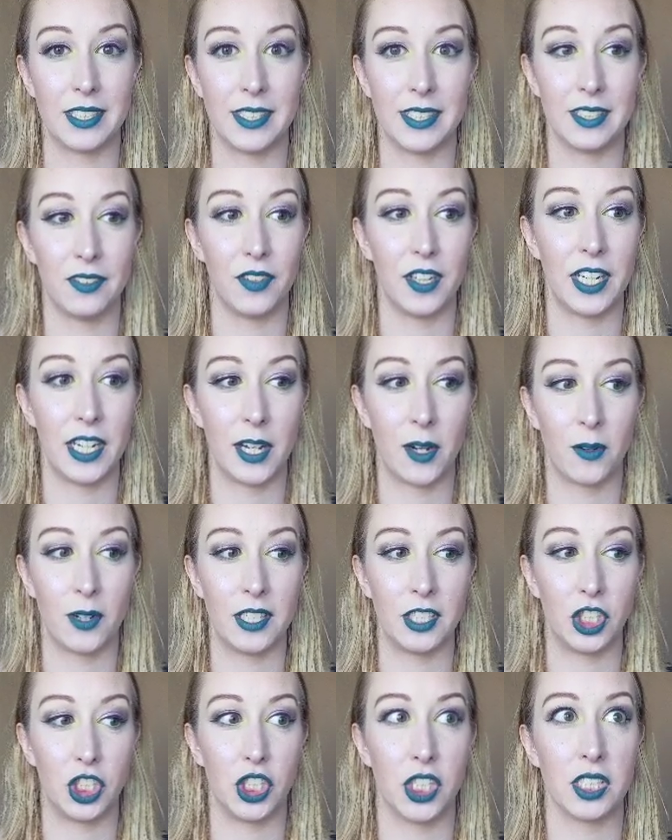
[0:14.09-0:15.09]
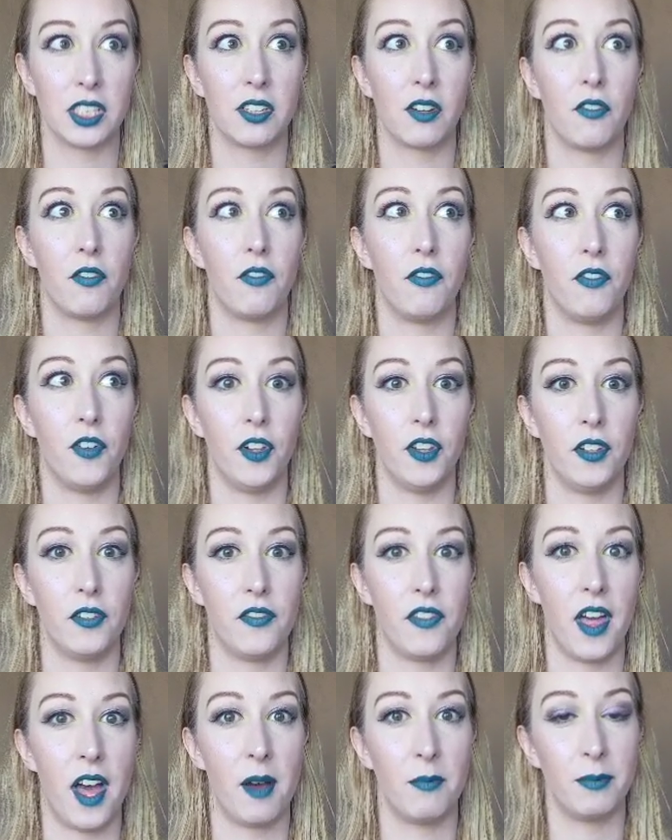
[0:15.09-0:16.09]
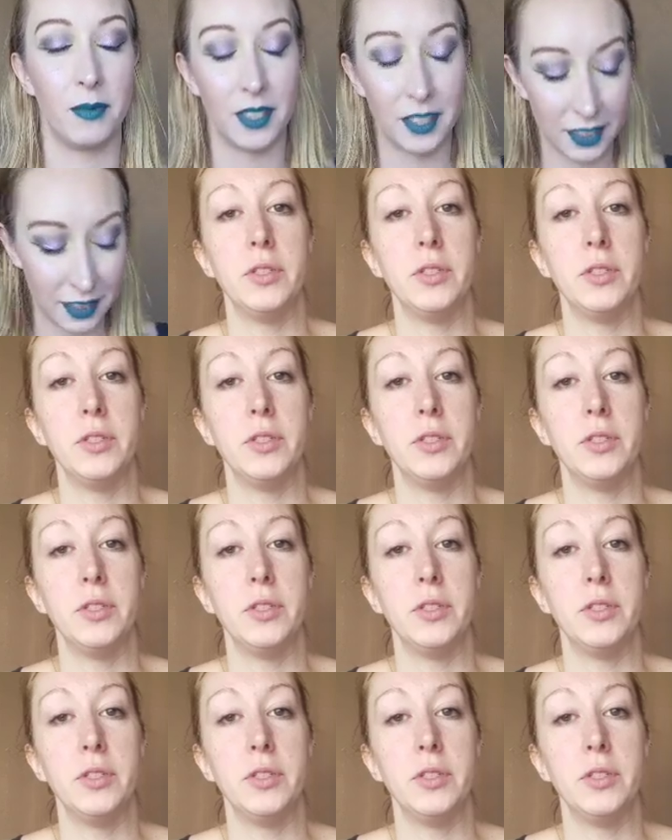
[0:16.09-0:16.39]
this video is just full of them.